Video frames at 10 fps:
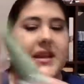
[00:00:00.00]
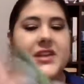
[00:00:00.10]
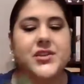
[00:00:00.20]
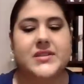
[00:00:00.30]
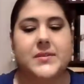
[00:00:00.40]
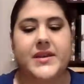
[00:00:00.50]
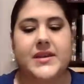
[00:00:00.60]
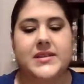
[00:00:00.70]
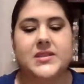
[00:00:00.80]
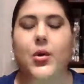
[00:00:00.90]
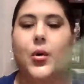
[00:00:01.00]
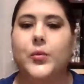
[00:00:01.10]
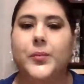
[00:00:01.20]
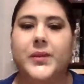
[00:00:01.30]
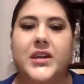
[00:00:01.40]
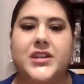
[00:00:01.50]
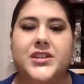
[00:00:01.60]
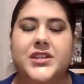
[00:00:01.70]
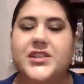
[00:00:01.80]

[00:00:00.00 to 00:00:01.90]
and I chose it because Cold Plunge,